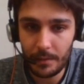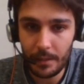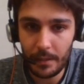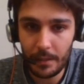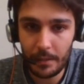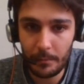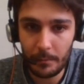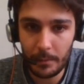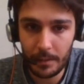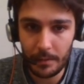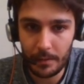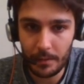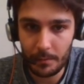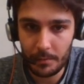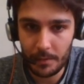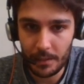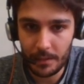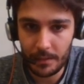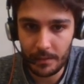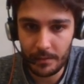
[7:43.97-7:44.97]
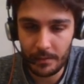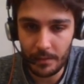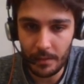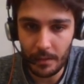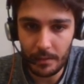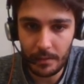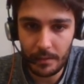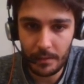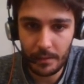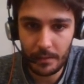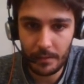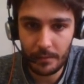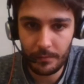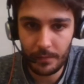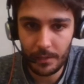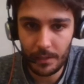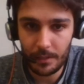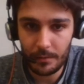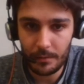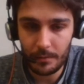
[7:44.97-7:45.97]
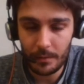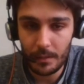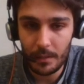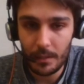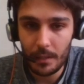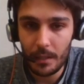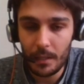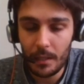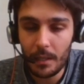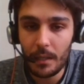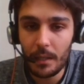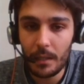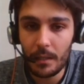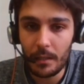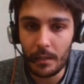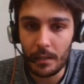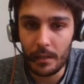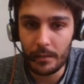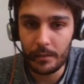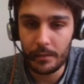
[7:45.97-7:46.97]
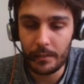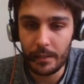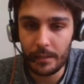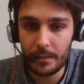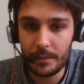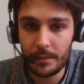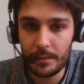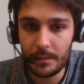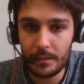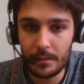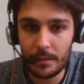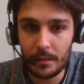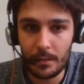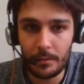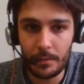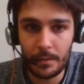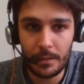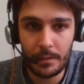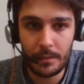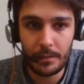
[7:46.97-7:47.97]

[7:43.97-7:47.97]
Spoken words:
and when the object is not in the video, the density is lower.